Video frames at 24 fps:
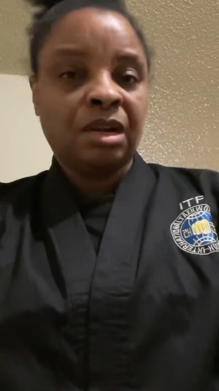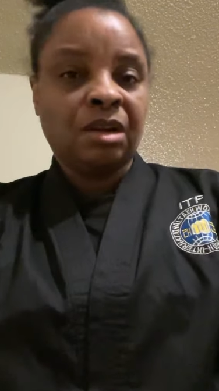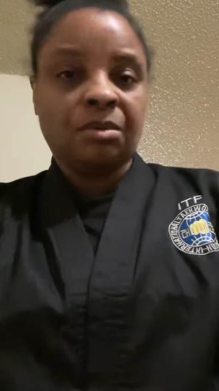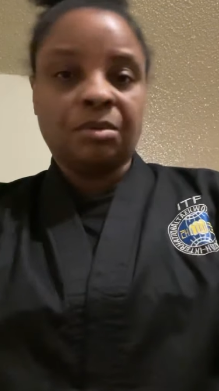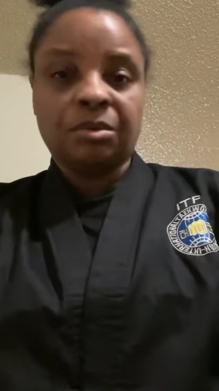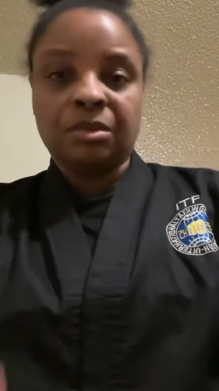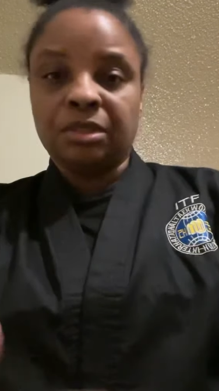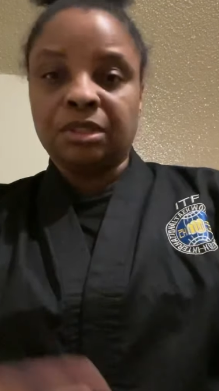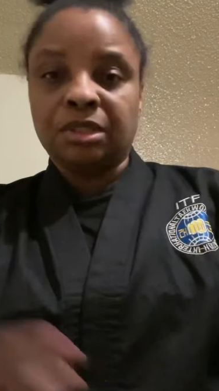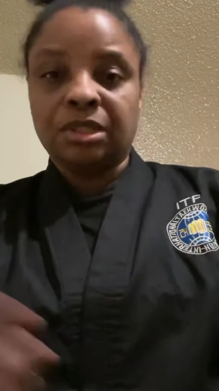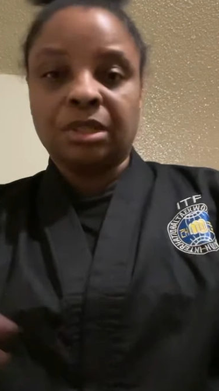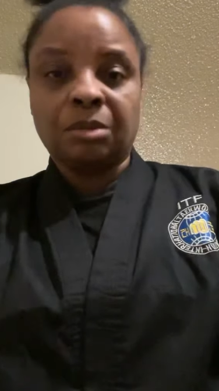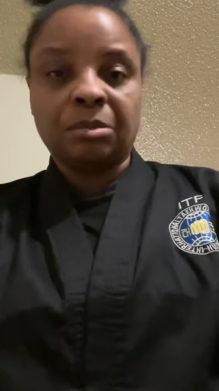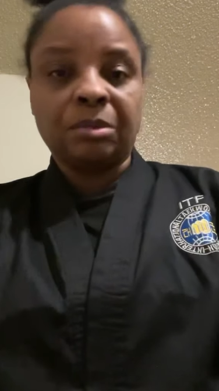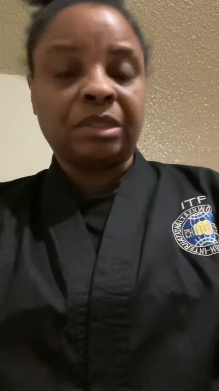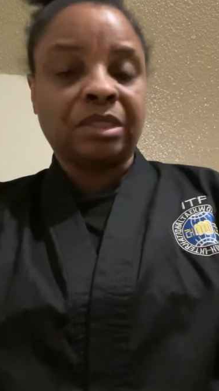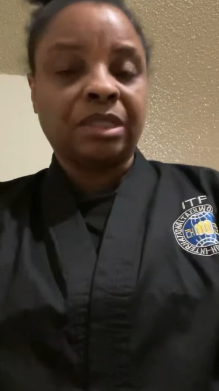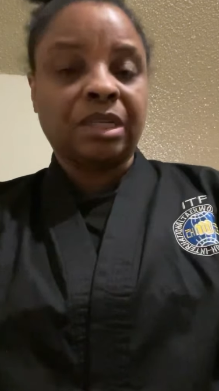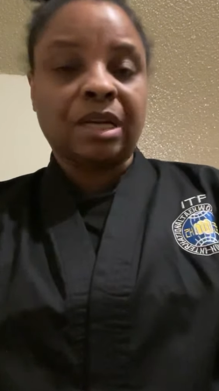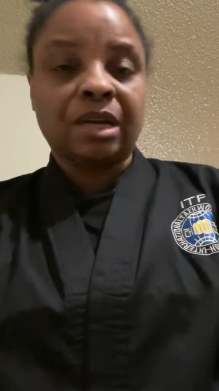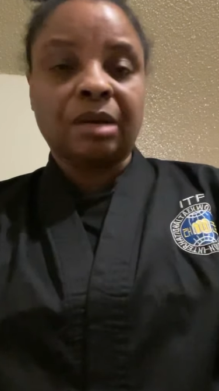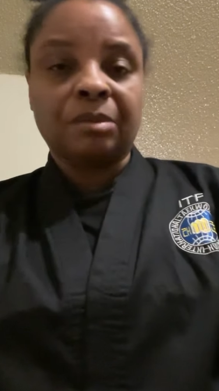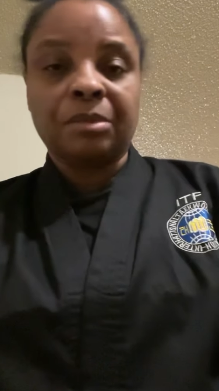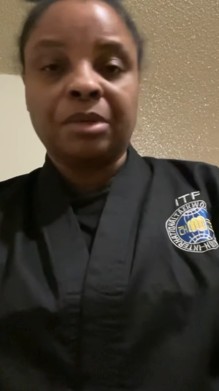When
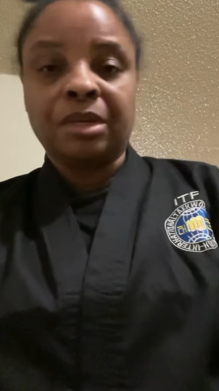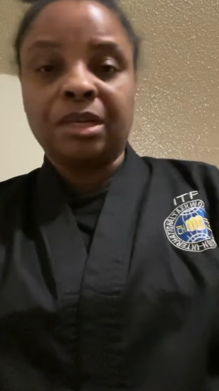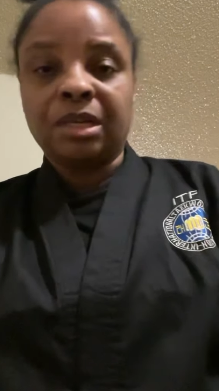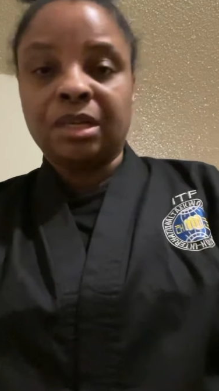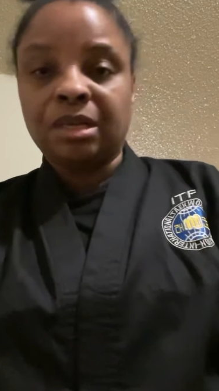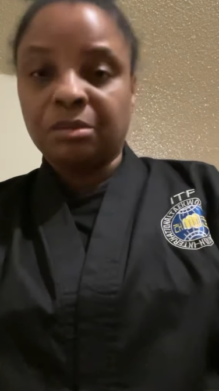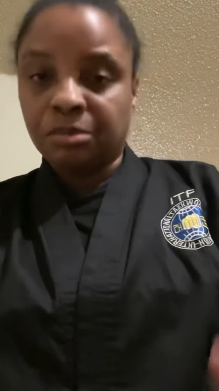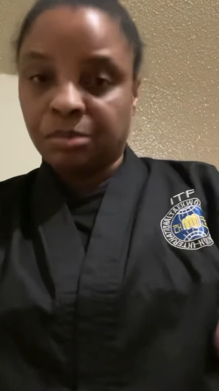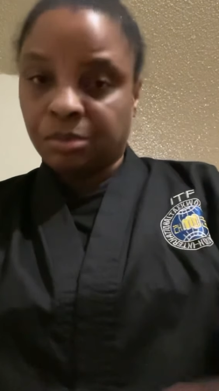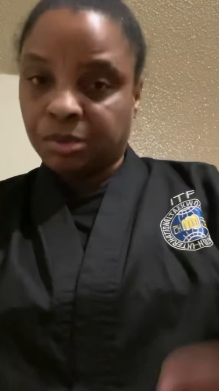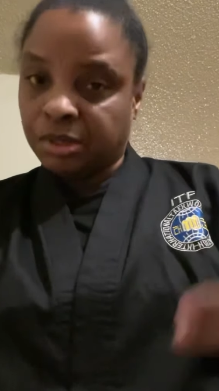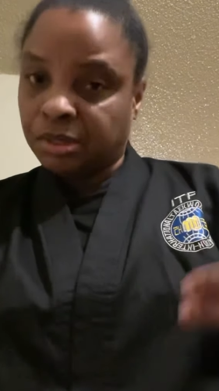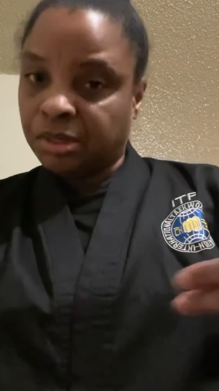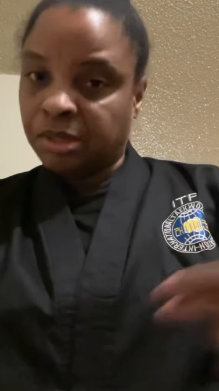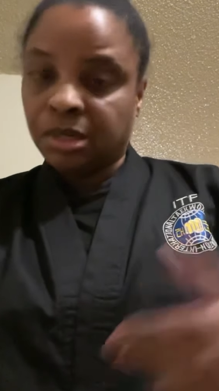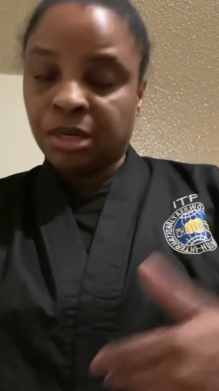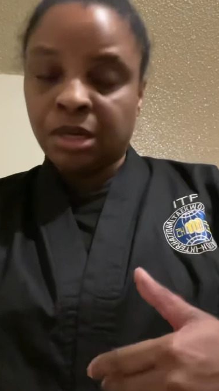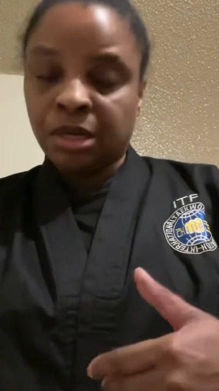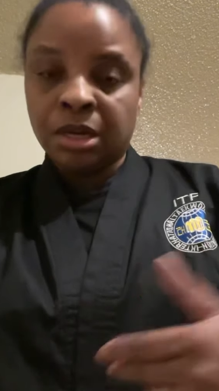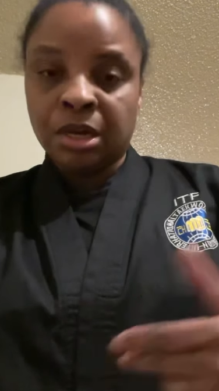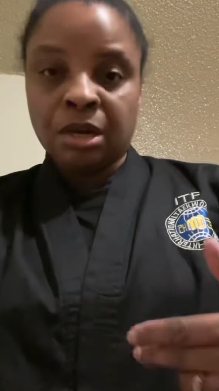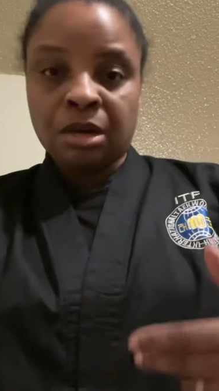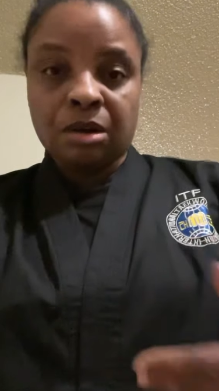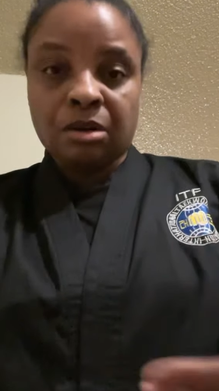summertime hit,
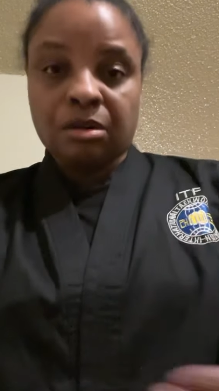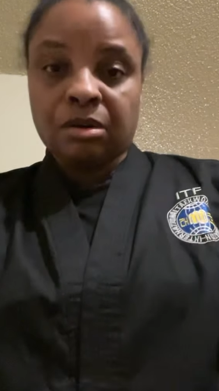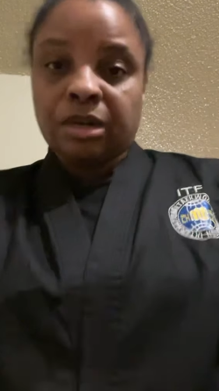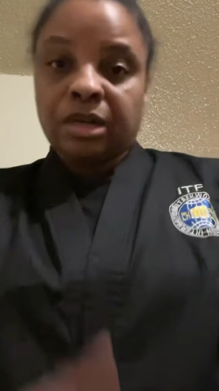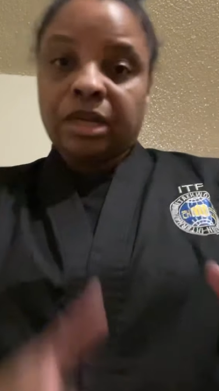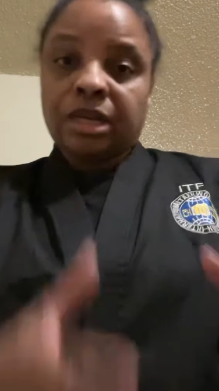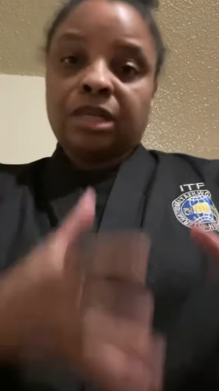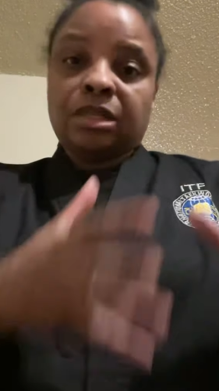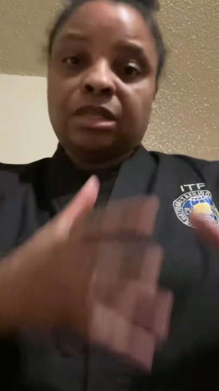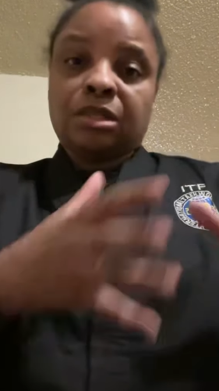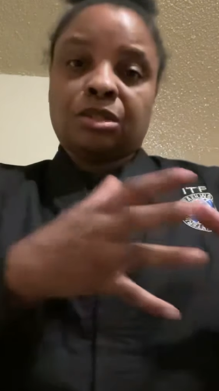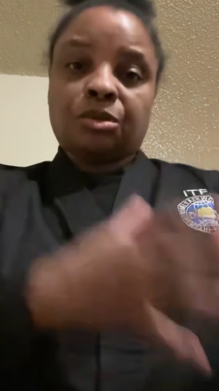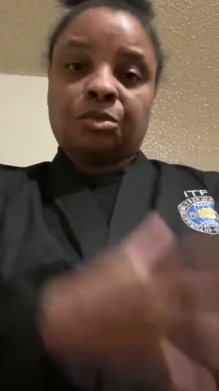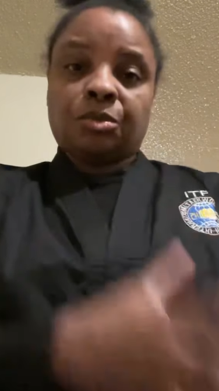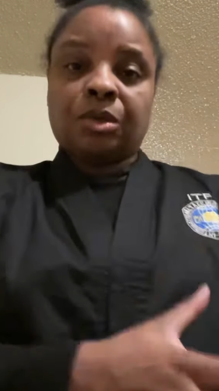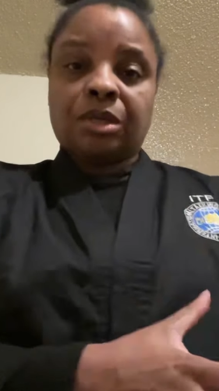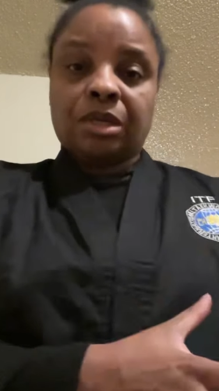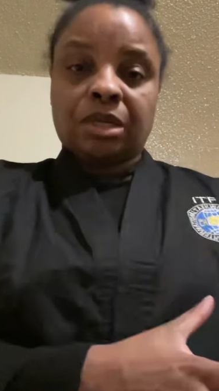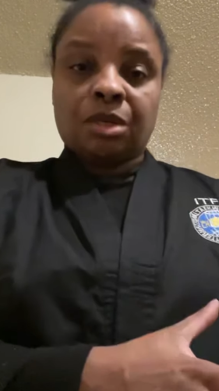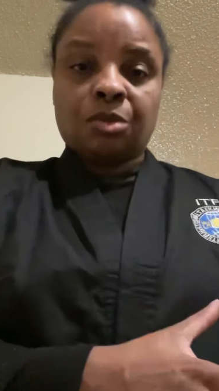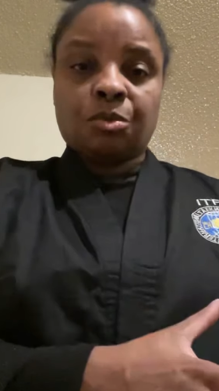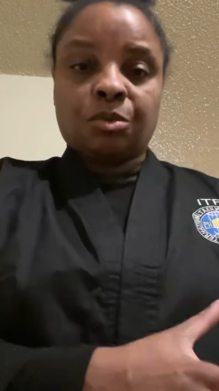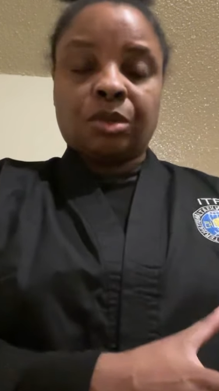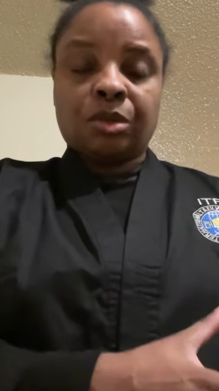okay, so we're
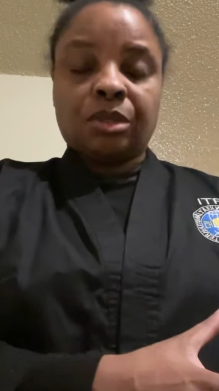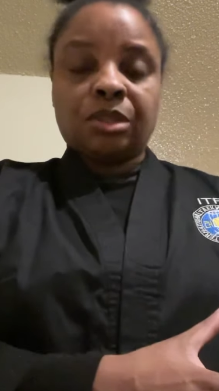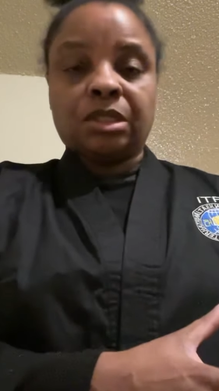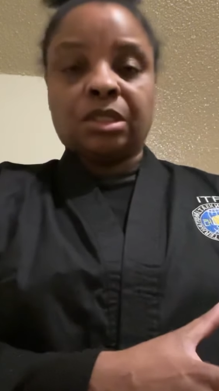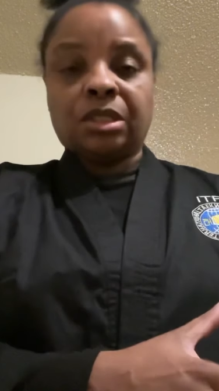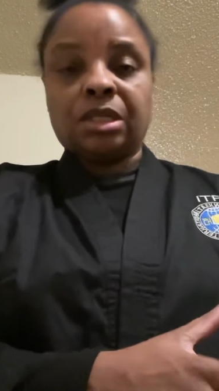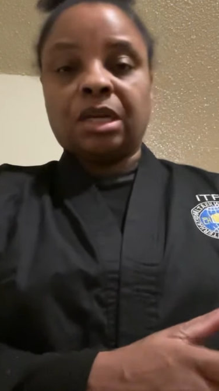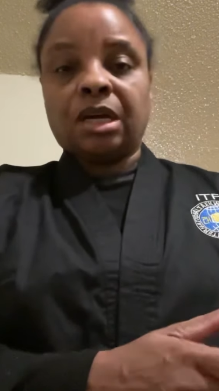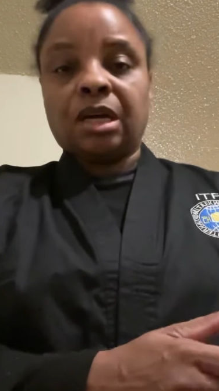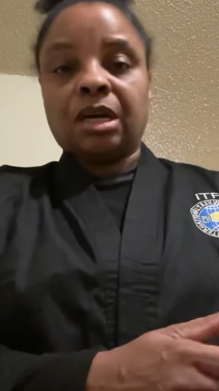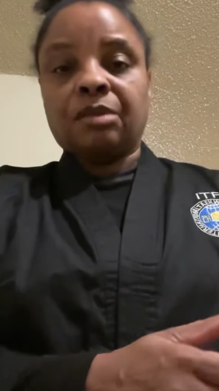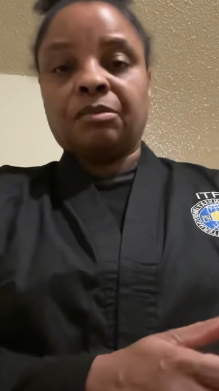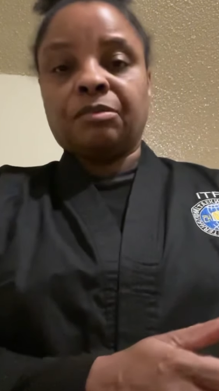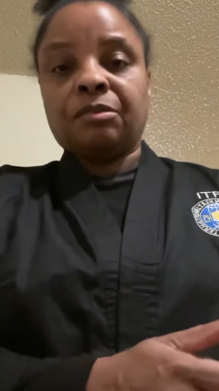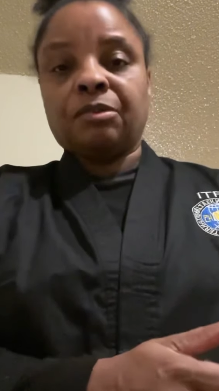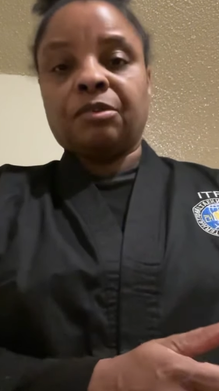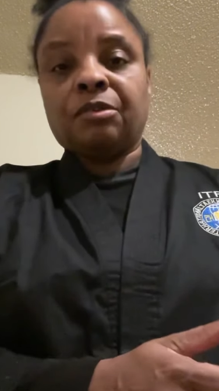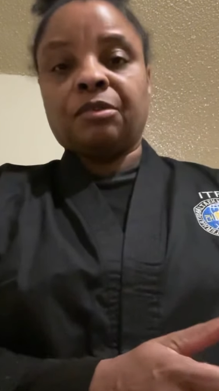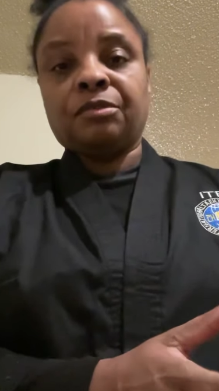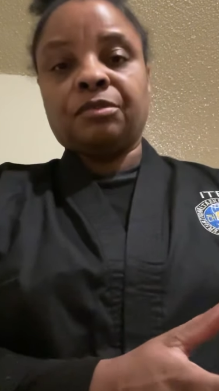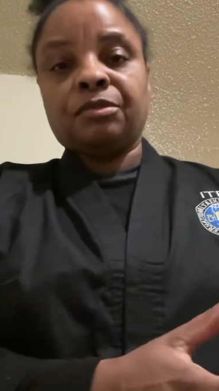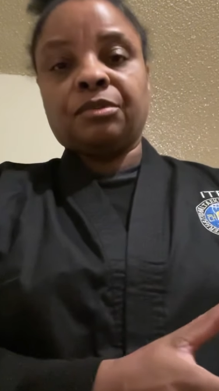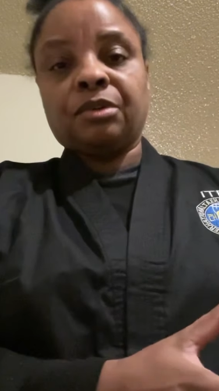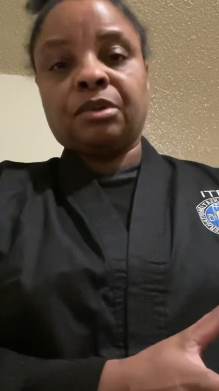in the winter time
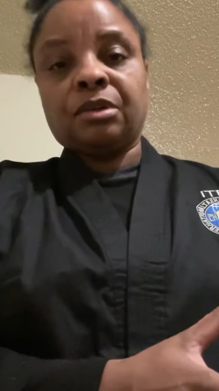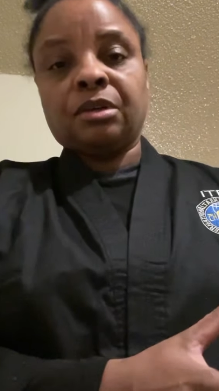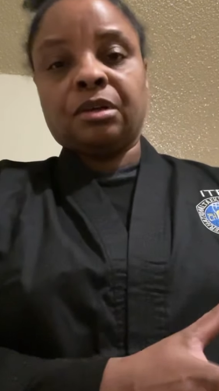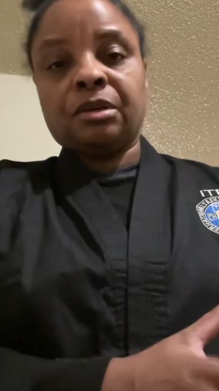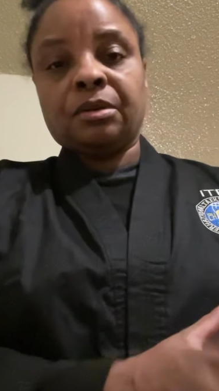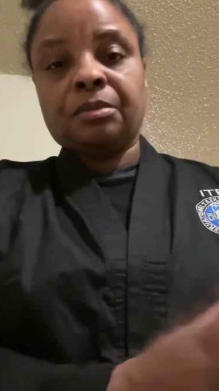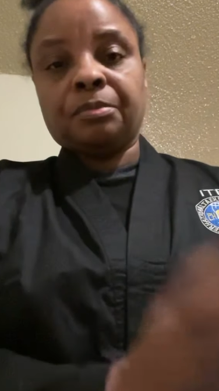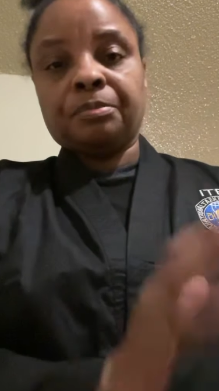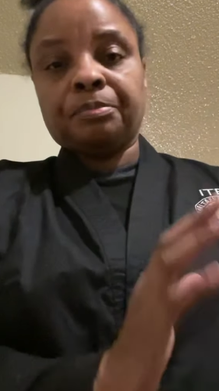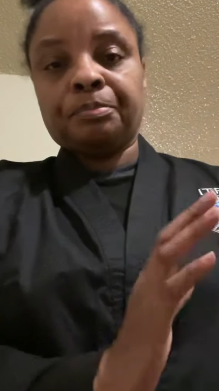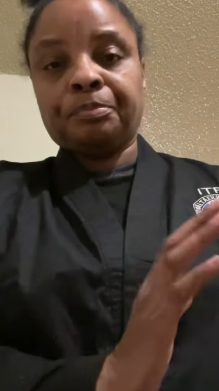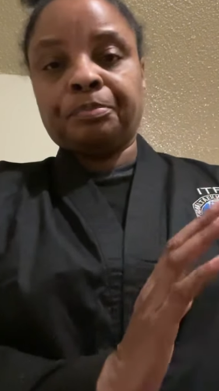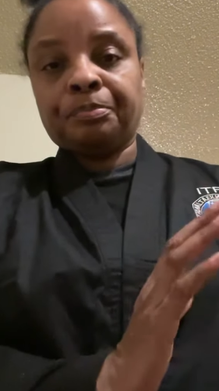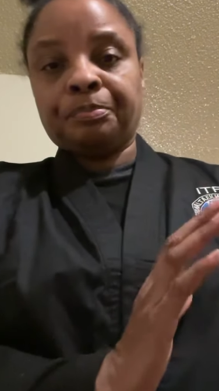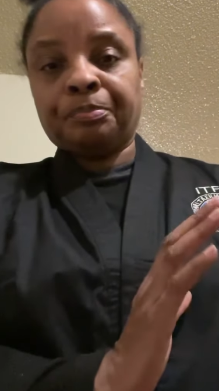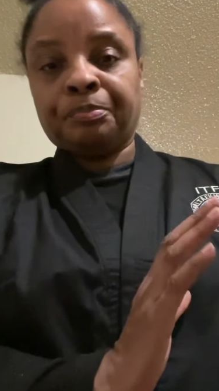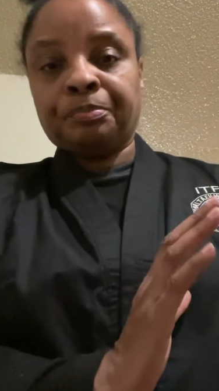of,